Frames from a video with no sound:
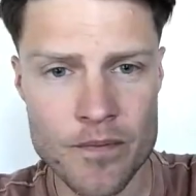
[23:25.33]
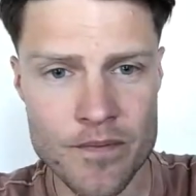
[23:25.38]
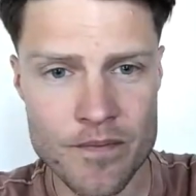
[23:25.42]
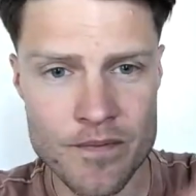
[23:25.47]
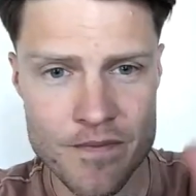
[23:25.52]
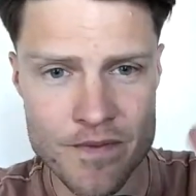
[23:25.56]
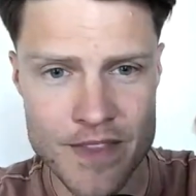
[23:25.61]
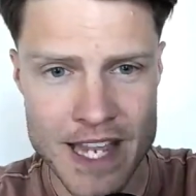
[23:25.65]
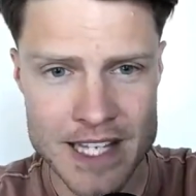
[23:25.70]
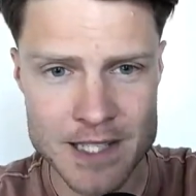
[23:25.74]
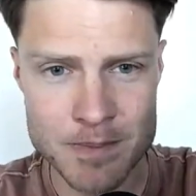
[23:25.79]

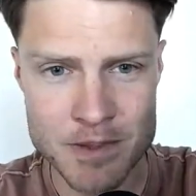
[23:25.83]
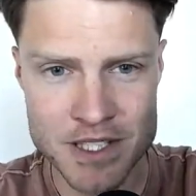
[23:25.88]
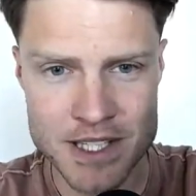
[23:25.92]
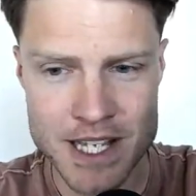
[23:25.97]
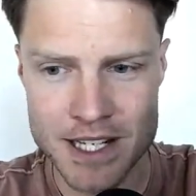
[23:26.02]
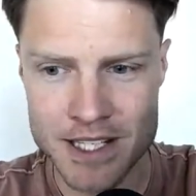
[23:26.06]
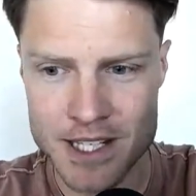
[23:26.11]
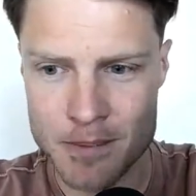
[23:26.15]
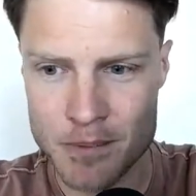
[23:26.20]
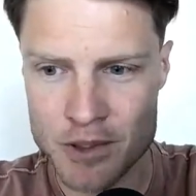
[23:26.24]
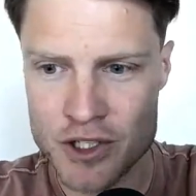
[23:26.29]
that's mistake
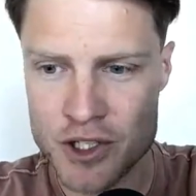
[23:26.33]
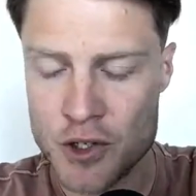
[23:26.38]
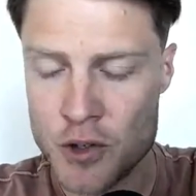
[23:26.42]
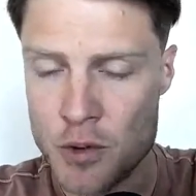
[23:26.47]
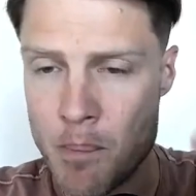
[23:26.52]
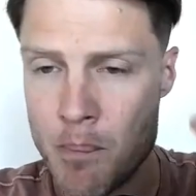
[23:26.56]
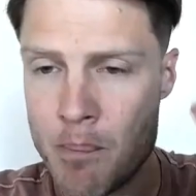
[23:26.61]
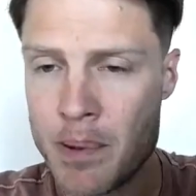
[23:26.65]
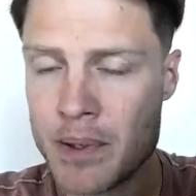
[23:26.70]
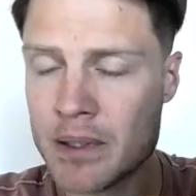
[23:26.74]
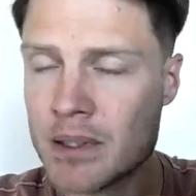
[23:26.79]
number two,
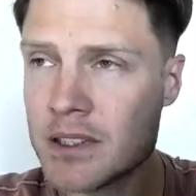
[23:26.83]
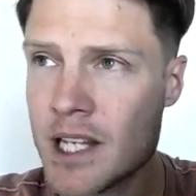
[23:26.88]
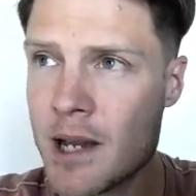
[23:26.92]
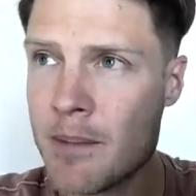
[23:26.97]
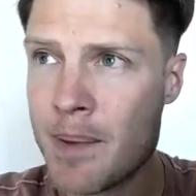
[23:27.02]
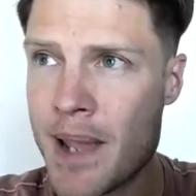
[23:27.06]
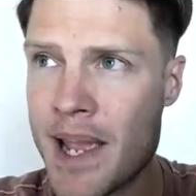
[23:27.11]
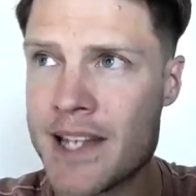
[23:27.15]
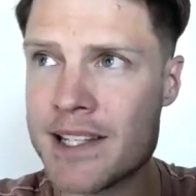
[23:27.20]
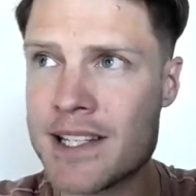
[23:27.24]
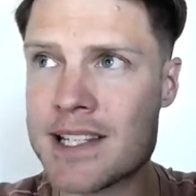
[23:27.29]
build up
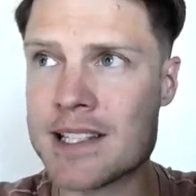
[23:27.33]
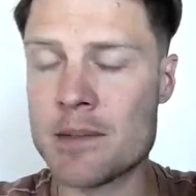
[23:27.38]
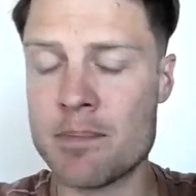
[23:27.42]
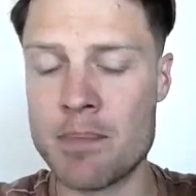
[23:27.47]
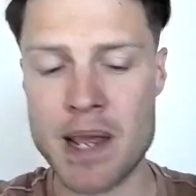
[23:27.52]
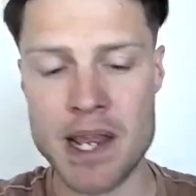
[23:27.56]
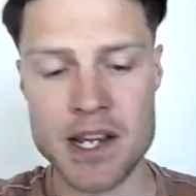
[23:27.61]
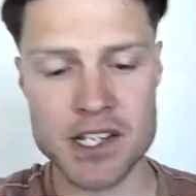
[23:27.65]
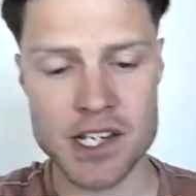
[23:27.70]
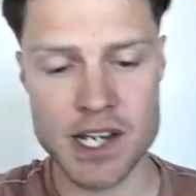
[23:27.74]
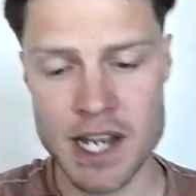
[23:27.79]

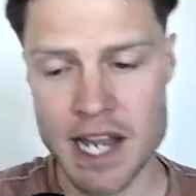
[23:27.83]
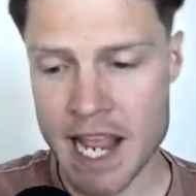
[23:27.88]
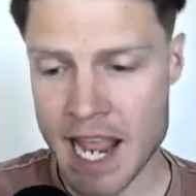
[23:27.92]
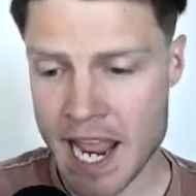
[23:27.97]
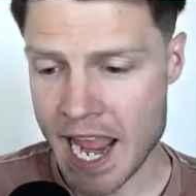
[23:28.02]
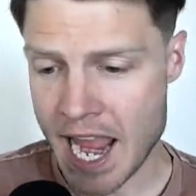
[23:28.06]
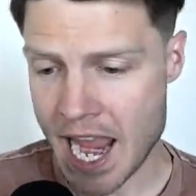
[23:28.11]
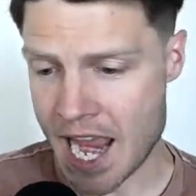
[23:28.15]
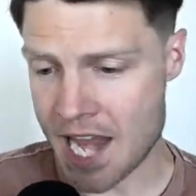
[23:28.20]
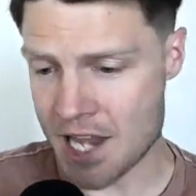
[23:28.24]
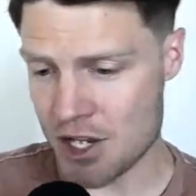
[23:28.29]
anticipation.
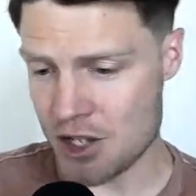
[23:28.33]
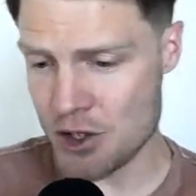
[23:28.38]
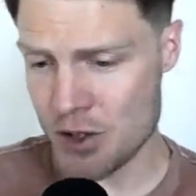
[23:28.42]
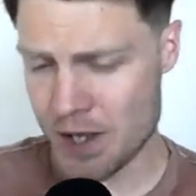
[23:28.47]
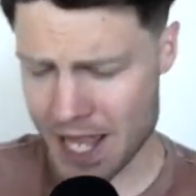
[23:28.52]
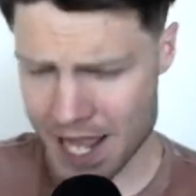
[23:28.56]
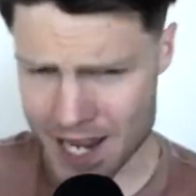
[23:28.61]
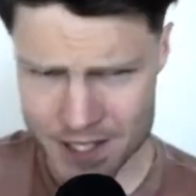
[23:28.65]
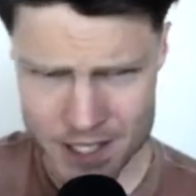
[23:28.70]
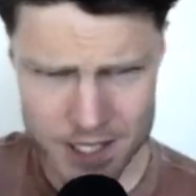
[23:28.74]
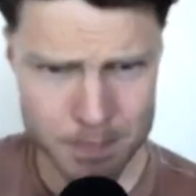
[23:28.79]
And you
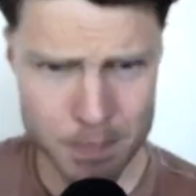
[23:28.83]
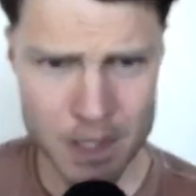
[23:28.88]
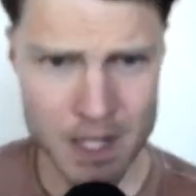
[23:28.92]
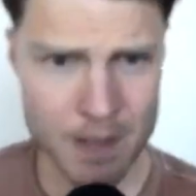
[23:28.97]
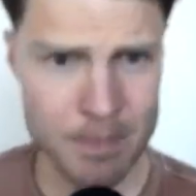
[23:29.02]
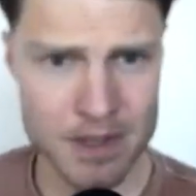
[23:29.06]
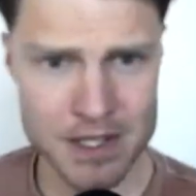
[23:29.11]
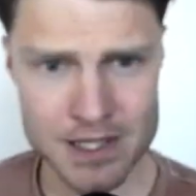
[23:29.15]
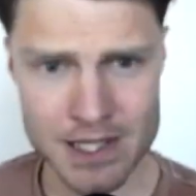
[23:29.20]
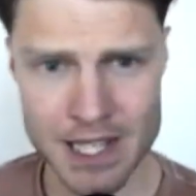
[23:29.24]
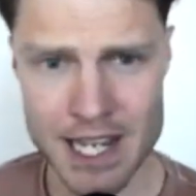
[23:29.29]
can't just put up
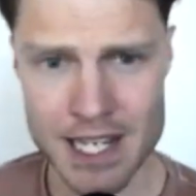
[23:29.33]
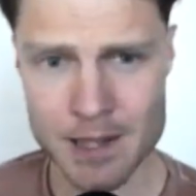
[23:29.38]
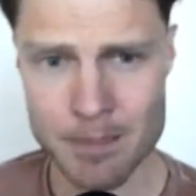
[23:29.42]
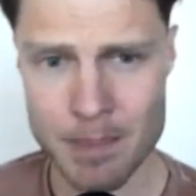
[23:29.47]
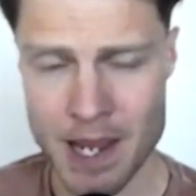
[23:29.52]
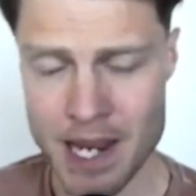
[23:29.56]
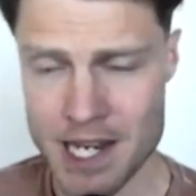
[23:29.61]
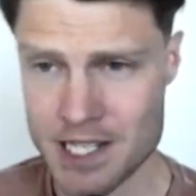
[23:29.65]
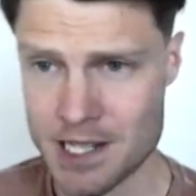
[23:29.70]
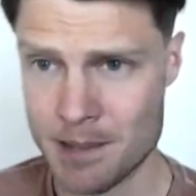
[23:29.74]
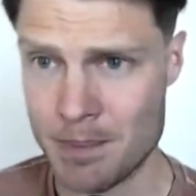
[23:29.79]
this landing
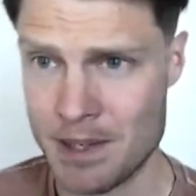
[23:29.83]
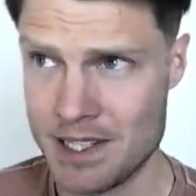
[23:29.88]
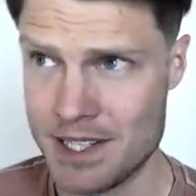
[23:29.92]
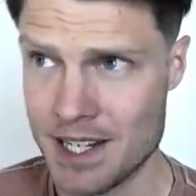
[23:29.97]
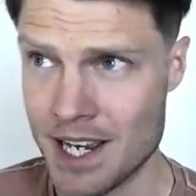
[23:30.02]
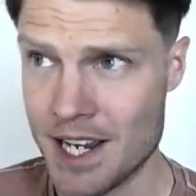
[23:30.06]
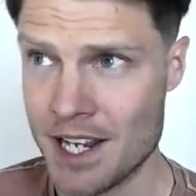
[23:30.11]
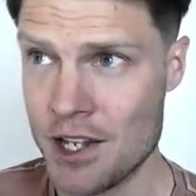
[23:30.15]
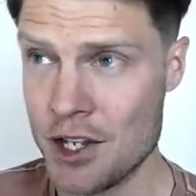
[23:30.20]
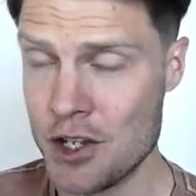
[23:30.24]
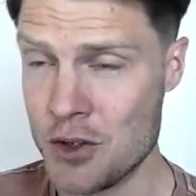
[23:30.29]
page and be
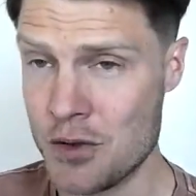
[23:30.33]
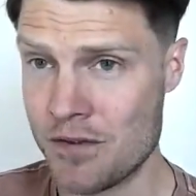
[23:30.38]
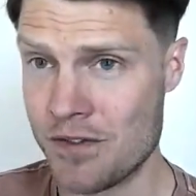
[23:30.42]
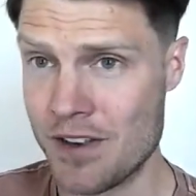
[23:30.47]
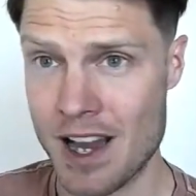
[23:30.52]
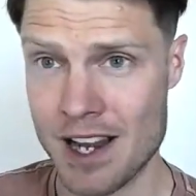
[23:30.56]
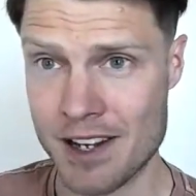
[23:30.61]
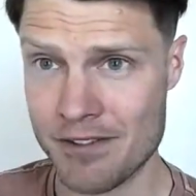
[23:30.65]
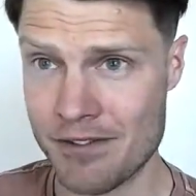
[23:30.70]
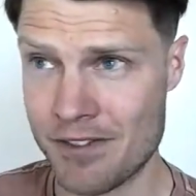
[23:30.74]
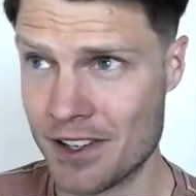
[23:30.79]
done. You've got
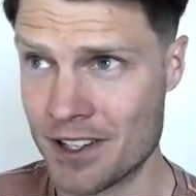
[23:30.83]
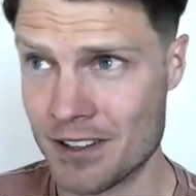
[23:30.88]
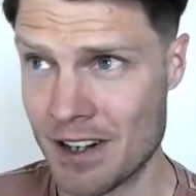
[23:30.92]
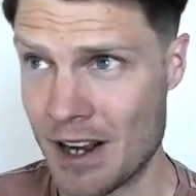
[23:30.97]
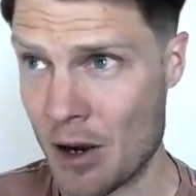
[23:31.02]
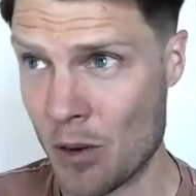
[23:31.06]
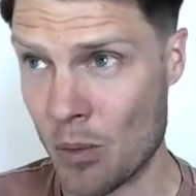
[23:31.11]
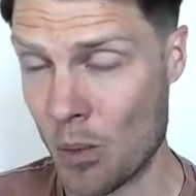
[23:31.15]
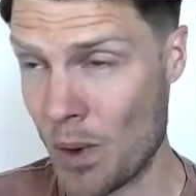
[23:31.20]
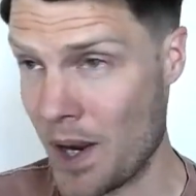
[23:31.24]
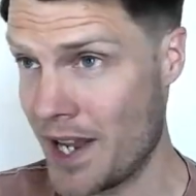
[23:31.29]
to figure out
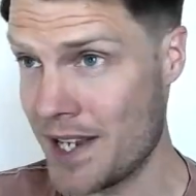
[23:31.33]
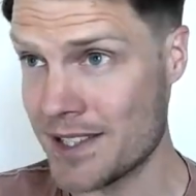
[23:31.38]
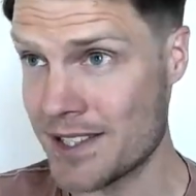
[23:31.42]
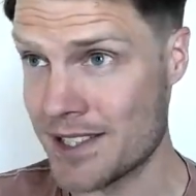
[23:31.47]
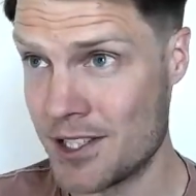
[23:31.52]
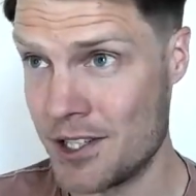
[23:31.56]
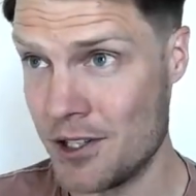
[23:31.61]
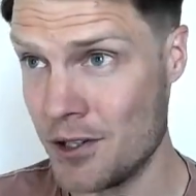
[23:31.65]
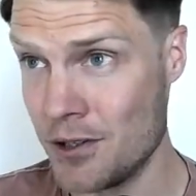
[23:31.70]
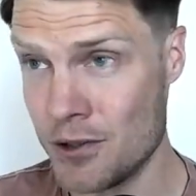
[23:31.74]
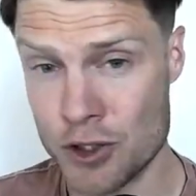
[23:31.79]
ways
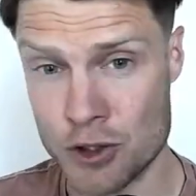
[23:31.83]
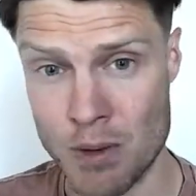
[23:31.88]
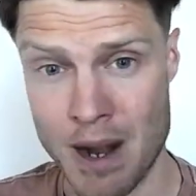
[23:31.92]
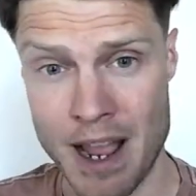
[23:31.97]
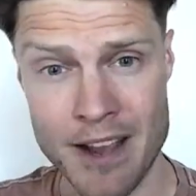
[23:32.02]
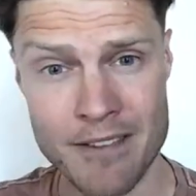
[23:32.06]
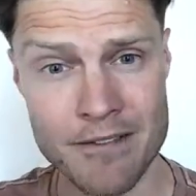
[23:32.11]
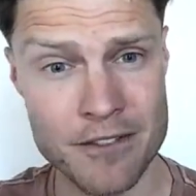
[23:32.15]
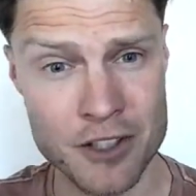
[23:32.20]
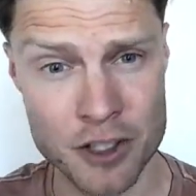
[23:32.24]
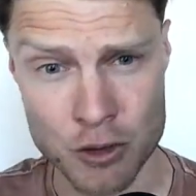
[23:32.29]
to
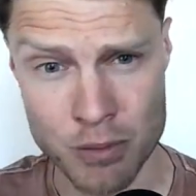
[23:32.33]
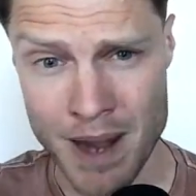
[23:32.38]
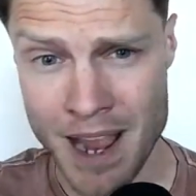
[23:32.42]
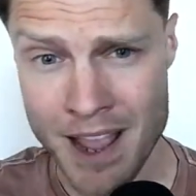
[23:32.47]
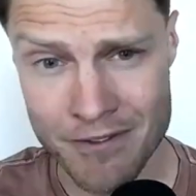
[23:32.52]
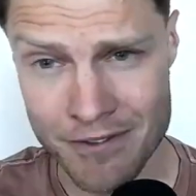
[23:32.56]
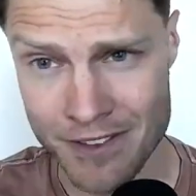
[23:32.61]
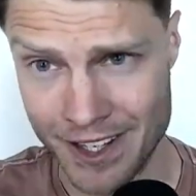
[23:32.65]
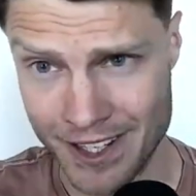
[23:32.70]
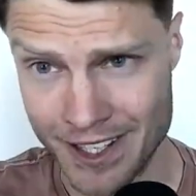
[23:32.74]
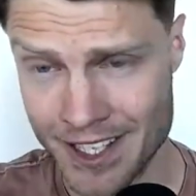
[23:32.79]
drive
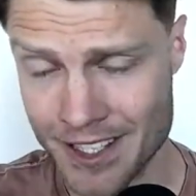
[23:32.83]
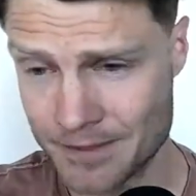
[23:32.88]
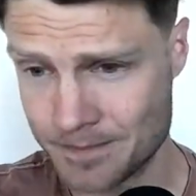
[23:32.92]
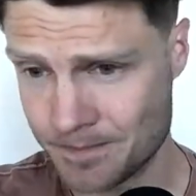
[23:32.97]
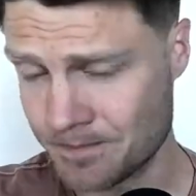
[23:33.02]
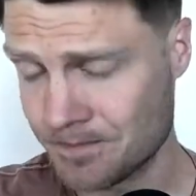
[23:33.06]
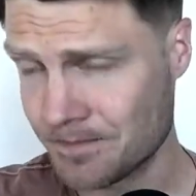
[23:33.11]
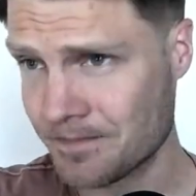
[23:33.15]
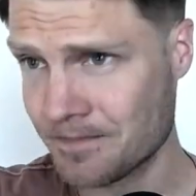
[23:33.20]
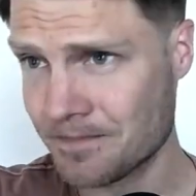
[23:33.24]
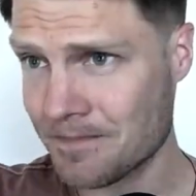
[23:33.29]
traffic
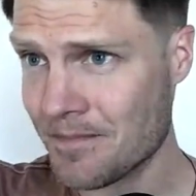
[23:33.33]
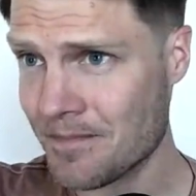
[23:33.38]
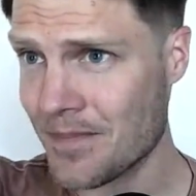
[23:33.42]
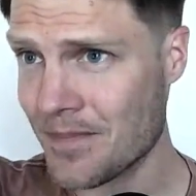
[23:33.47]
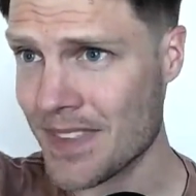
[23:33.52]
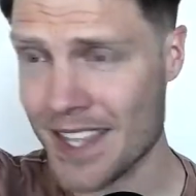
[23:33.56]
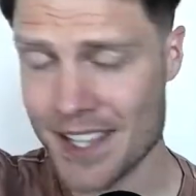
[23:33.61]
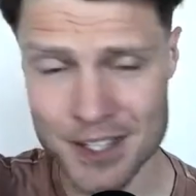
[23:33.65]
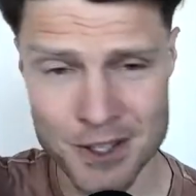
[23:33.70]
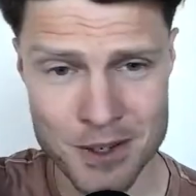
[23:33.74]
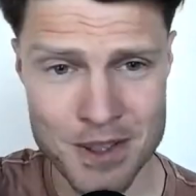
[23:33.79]

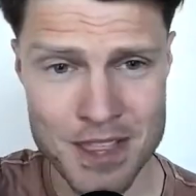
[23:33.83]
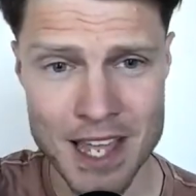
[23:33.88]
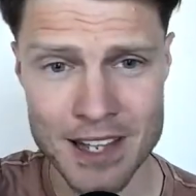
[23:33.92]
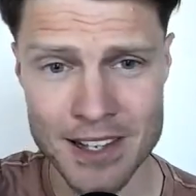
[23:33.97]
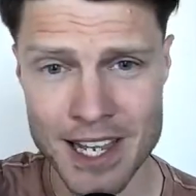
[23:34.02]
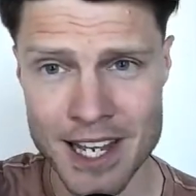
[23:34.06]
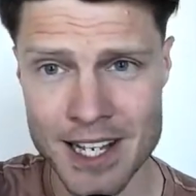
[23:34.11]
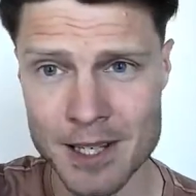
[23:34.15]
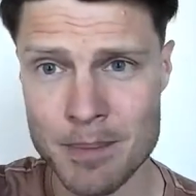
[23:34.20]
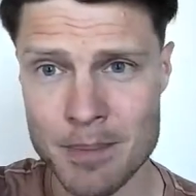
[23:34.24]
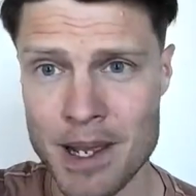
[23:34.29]
to that
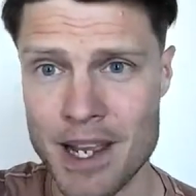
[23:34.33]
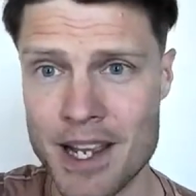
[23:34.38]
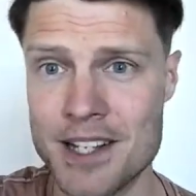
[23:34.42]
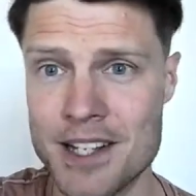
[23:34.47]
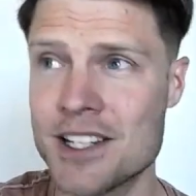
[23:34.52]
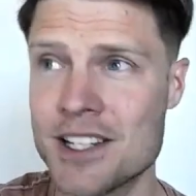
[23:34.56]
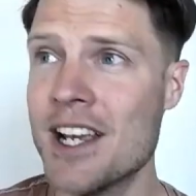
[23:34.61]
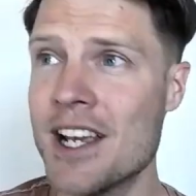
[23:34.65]
landing page.